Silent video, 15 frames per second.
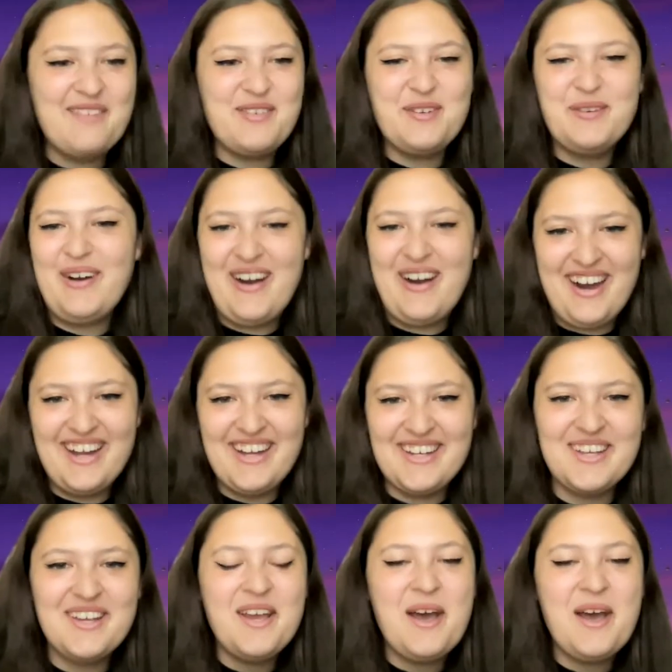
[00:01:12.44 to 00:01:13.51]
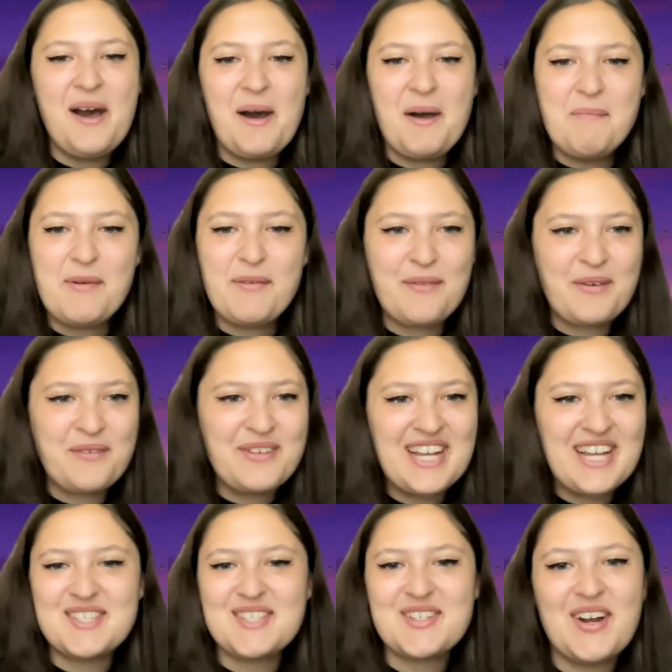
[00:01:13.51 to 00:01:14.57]
you on. Before we
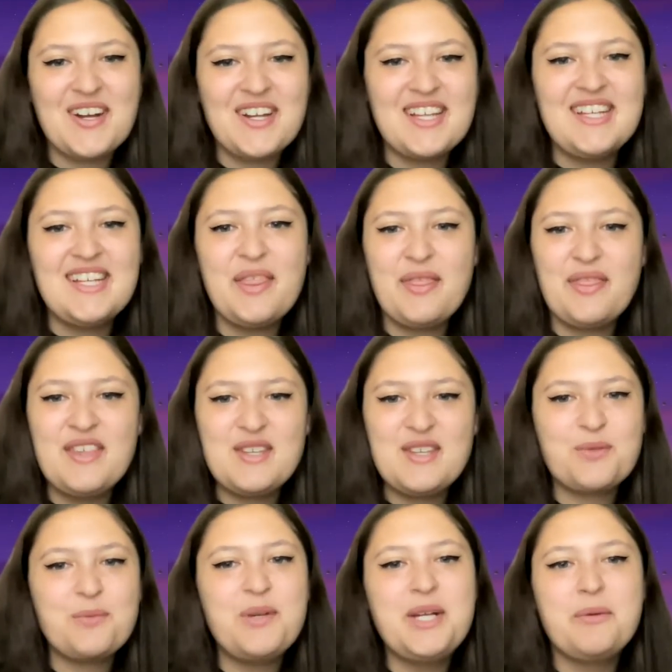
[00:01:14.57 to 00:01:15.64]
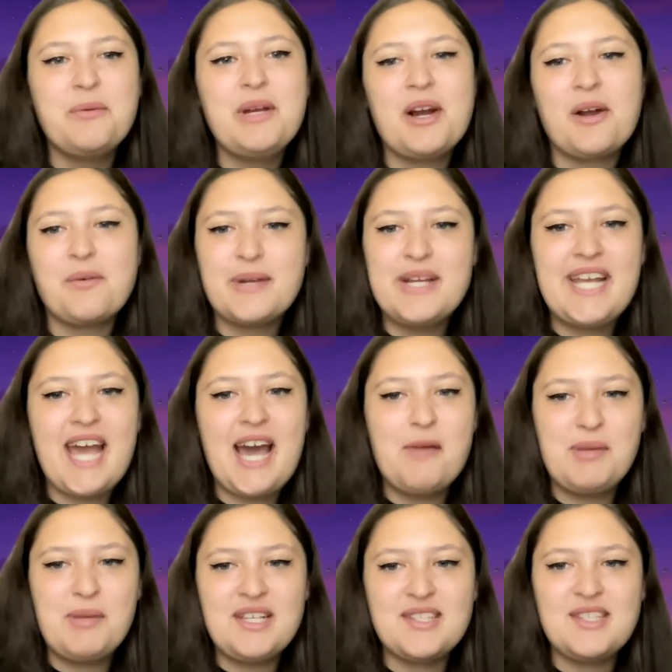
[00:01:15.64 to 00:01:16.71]
get started, this week we are
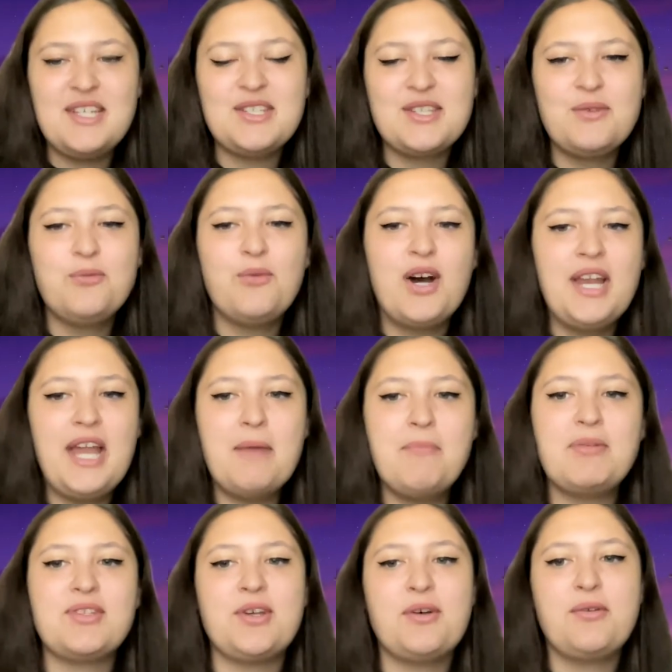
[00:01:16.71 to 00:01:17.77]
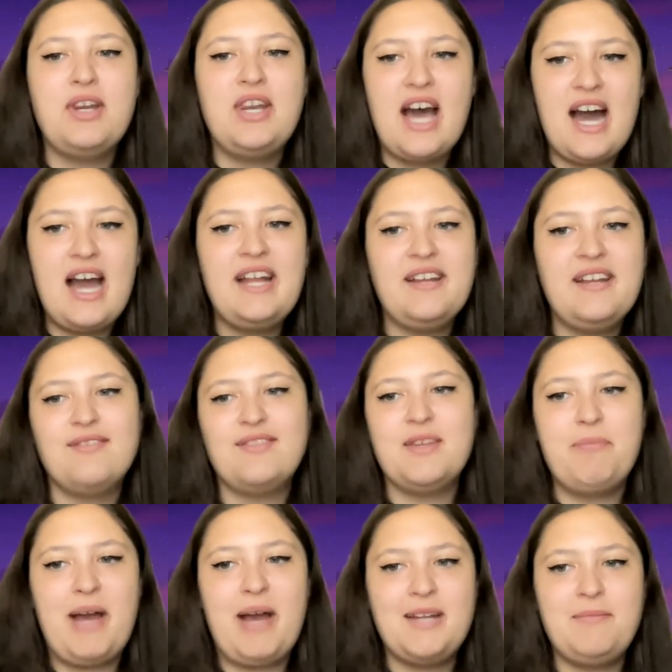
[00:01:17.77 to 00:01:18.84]
recapping Season 1, Episode 9 of The
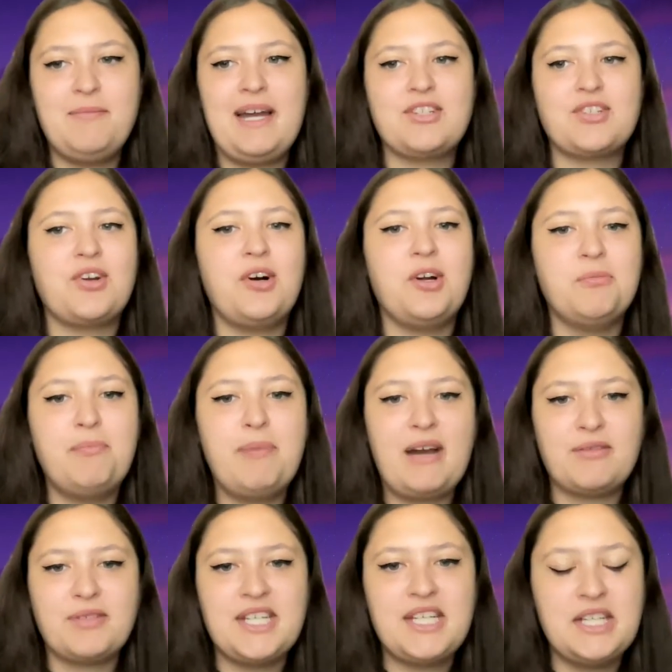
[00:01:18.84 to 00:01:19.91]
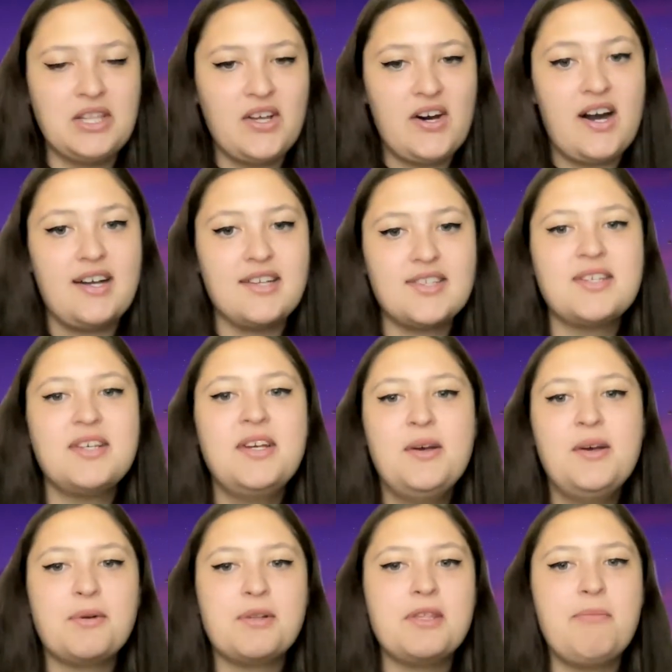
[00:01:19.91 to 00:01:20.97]
Bad Batch called Bounty Lost,
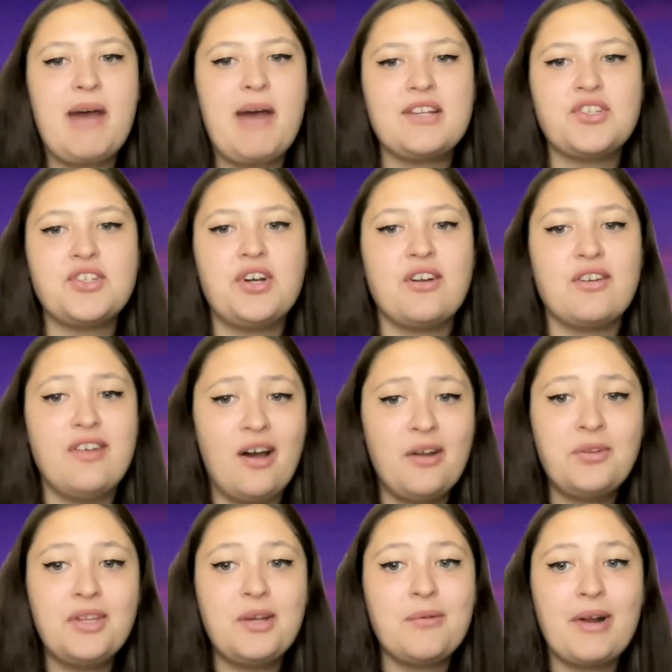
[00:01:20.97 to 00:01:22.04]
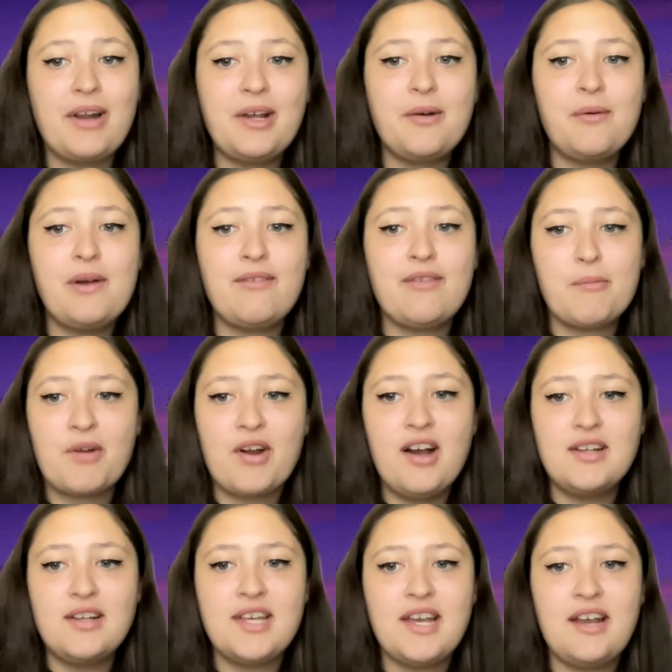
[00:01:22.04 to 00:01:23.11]
where the Batch are not only running away from
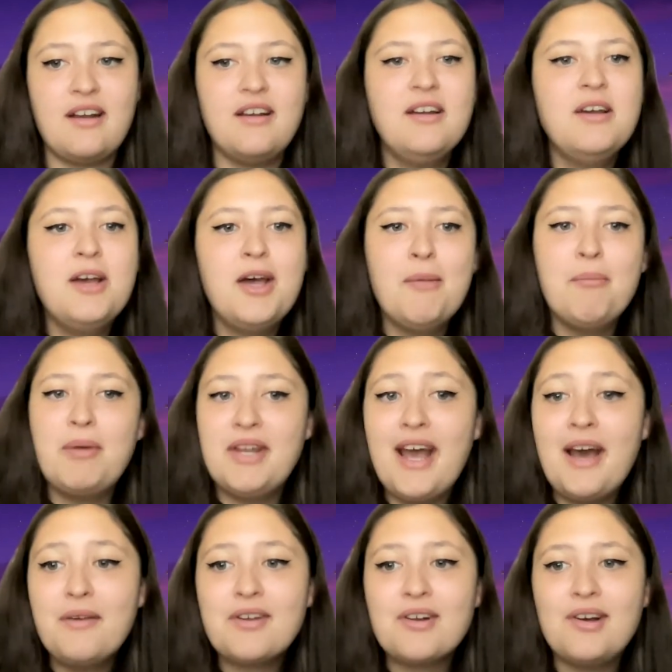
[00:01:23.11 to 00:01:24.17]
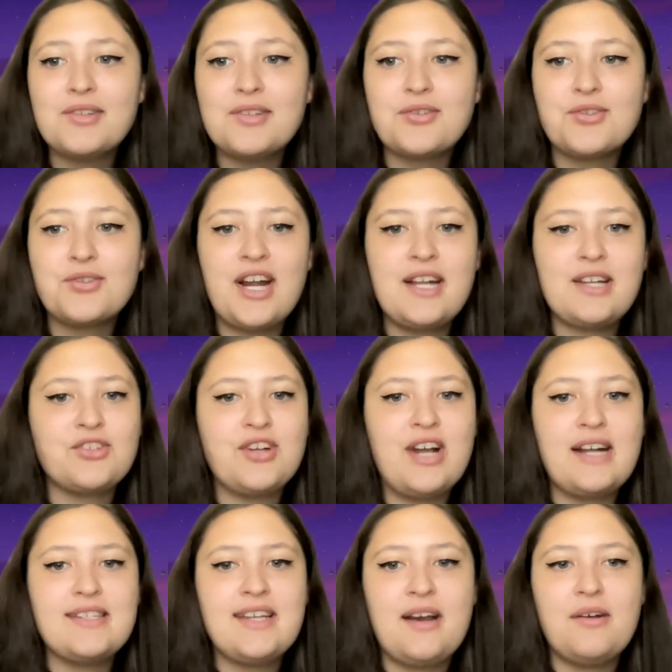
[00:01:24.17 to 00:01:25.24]
Crosshair, but now they're also trying to
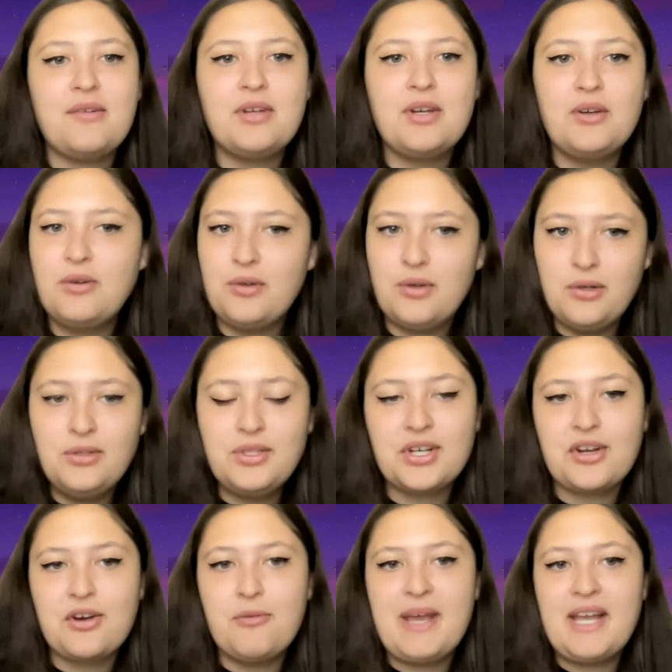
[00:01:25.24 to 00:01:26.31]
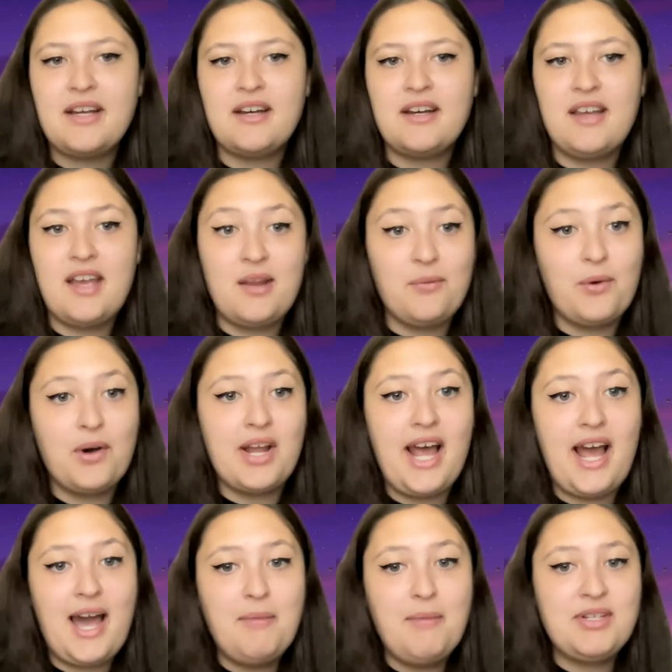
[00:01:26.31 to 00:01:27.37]
track down who took Omega and what
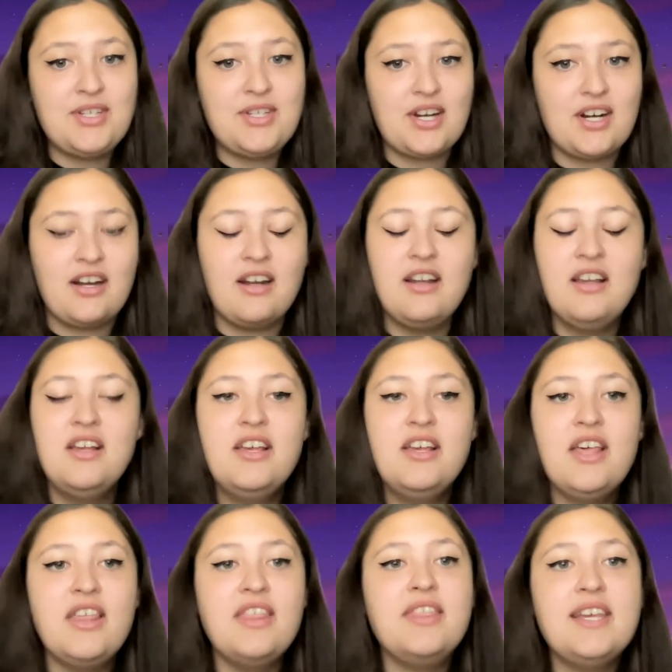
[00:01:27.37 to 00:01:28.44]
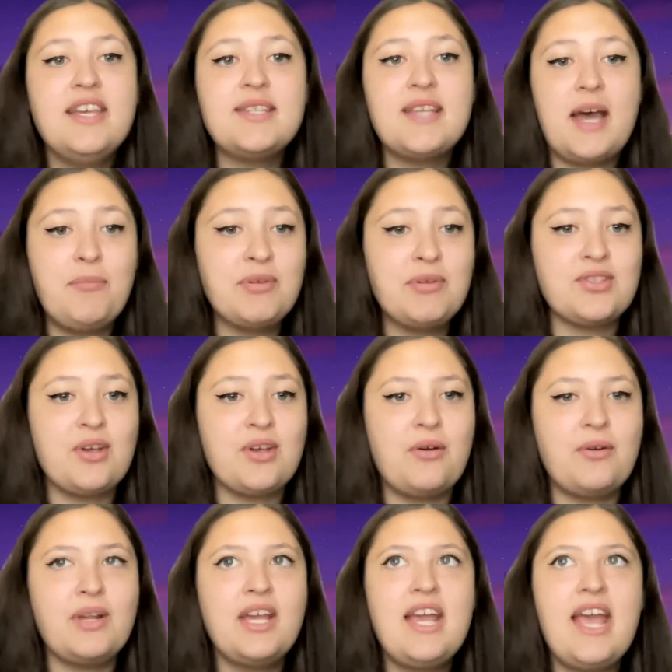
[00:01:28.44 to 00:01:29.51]
happened to her. This
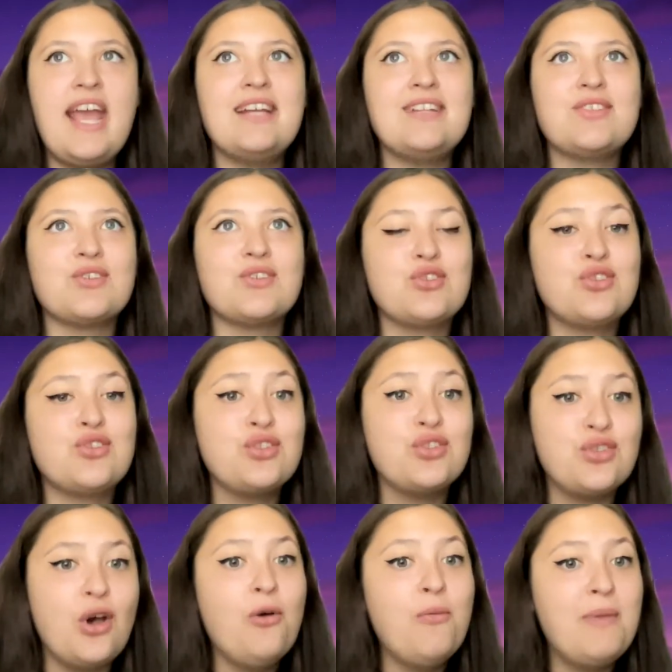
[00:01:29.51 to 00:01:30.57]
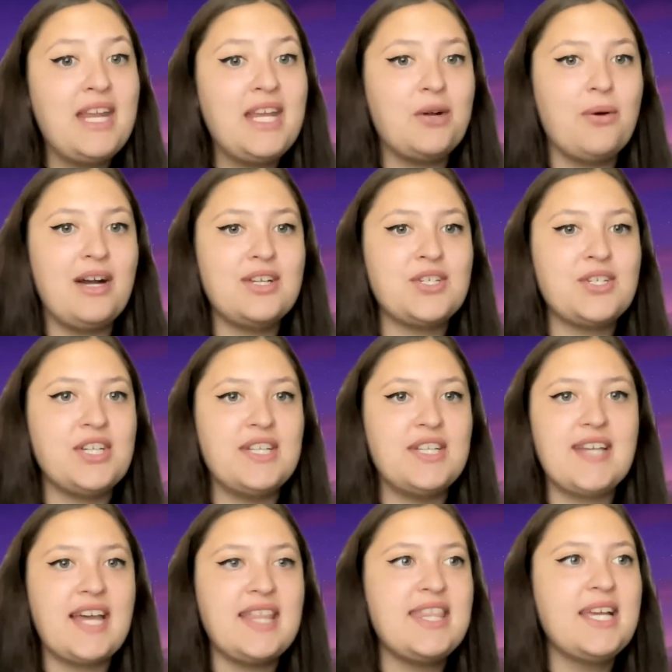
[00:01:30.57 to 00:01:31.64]
episode answered so many questions.
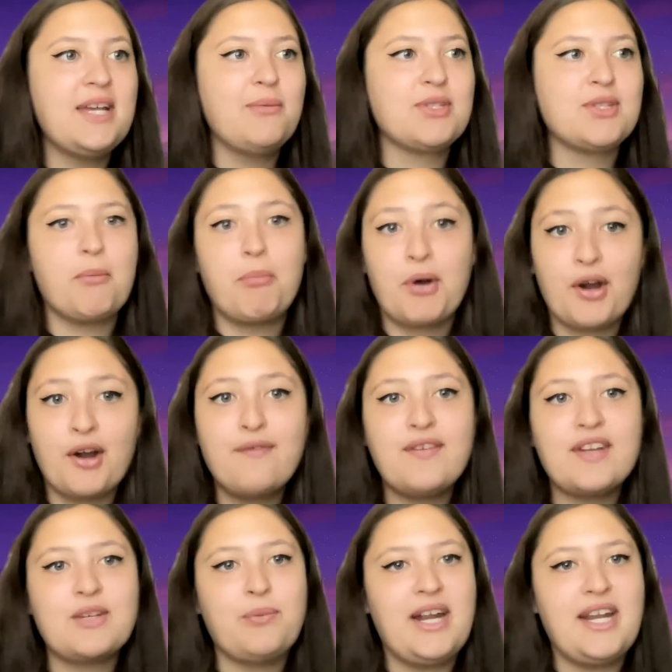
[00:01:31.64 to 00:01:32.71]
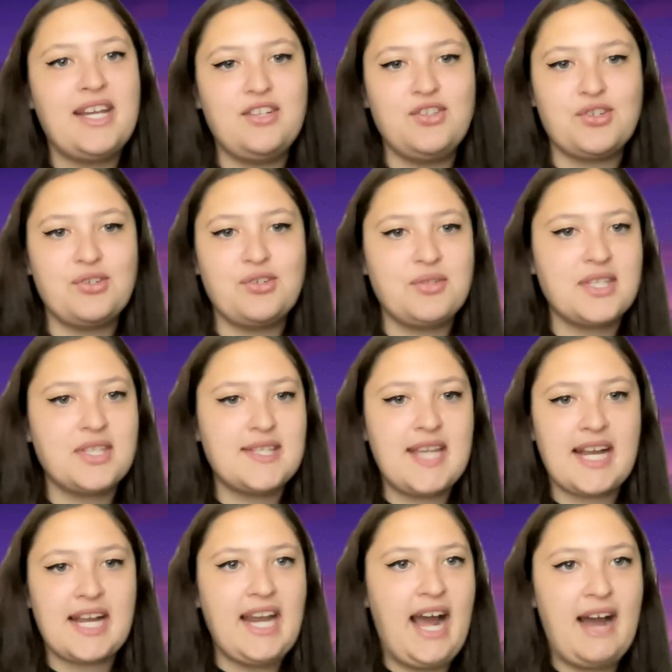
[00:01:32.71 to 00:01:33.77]
I think it was the perfect way to introduce the
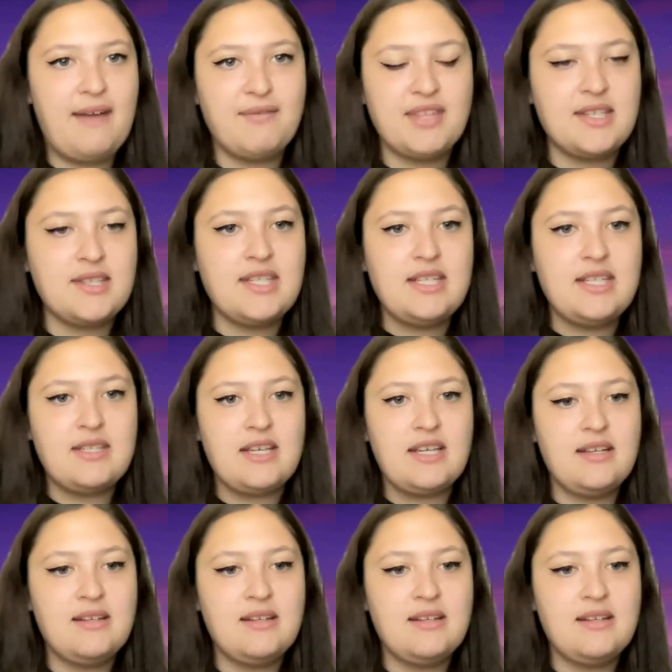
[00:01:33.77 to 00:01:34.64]
second half of the season.